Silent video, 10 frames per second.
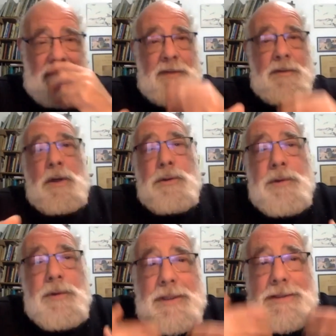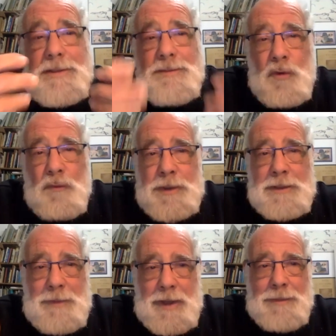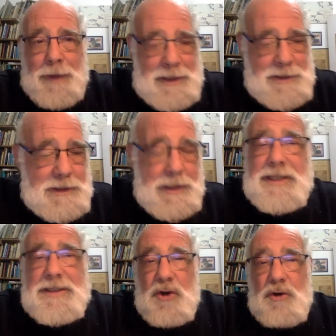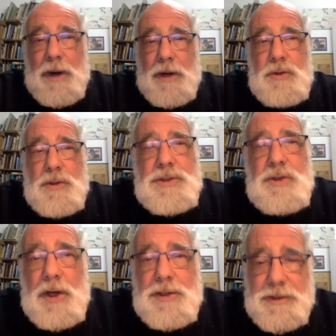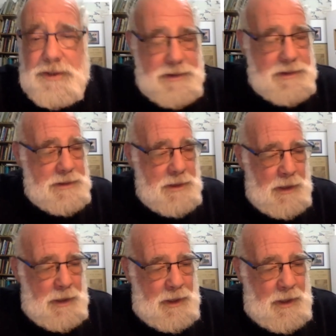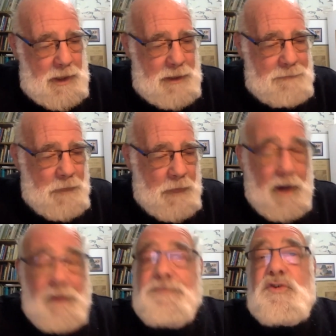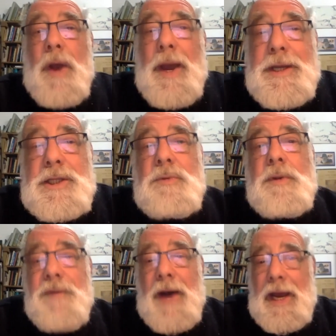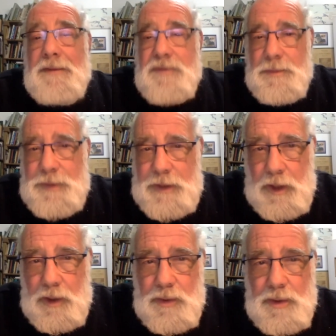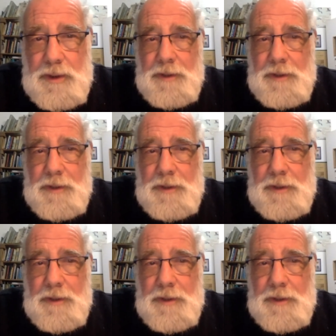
You know, there is a movement among Palestinians, and Omar, you can talk to this, of trying to revive the PLO,